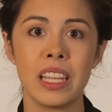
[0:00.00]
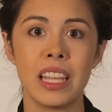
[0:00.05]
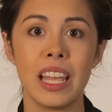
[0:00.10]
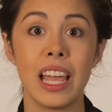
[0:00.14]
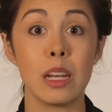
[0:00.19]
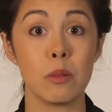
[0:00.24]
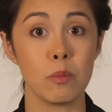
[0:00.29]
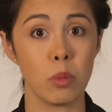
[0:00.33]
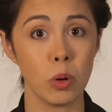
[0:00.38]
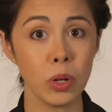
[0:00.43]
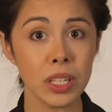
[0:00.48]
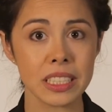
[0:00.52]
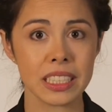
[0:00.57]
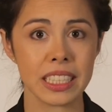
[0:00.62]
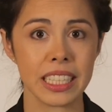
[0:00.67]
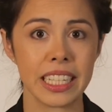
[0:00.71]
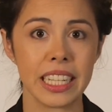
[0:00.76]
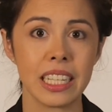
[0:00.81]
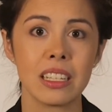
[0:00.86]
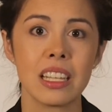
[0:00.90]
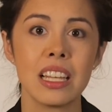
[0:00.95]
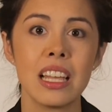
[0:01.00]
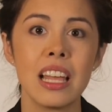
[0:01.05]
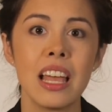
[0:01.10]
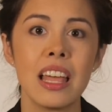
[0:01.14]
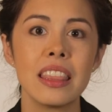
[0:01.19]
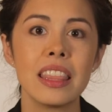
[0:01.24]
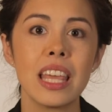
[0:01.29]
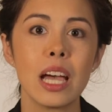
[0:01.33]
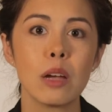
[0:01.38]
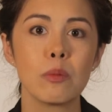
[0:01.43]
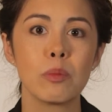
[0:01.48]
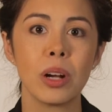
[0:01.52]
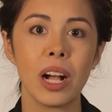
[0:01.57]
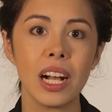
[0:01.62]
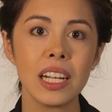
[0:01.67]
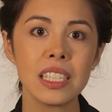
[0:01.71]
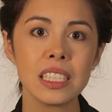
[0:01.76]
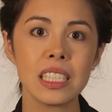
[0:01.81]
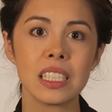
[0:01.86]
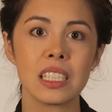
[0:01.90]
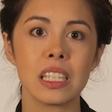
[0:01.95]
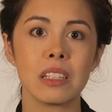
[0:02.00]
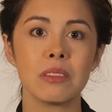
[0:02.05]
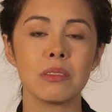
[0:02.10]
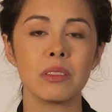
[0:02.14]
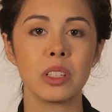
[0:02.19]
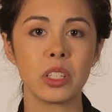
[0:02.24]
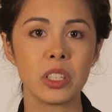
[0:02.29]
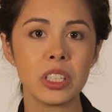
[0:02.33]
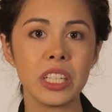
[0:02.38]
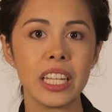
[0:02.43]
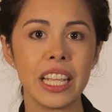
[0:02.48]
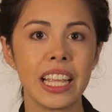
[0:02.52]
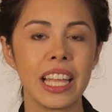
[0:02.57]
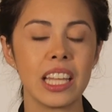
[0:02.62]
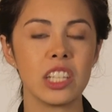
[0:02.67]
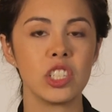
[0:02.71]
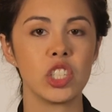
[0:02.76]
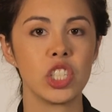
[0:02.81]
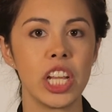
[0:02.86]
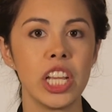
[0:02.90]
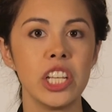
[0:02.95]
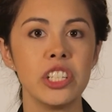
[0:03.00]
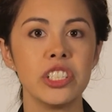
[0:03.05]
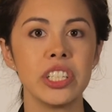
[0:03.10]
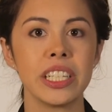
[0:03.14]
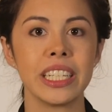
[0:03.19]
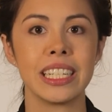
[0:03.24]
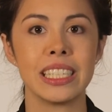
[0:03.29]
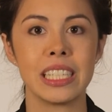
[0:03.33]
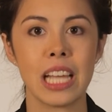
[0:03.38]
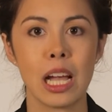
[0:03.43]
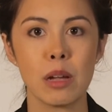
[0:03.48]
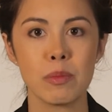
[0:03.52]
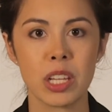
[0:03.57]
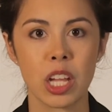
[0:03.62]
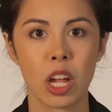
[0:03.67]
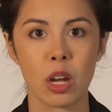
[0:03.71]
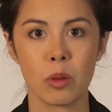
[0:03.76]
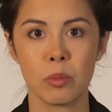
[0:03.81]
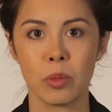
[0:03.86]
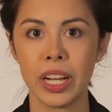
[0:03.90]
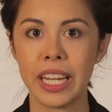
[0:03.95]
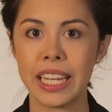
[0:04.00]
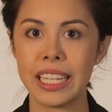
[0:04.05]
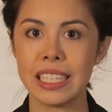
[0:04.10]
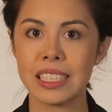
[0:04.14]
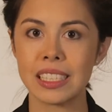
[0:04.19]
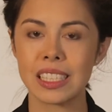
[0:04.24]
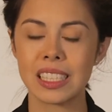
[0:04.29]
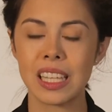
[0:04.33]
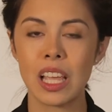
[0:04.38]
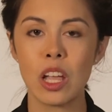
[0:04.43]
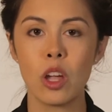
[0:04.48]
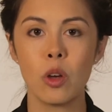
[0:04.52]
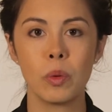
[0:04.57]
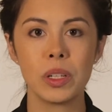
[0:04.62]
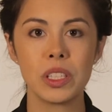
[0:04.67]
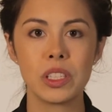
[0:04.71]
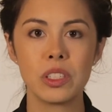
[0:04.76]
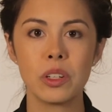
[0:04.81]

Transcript: And importantly, that process of learning and changing and adapting our brains, what's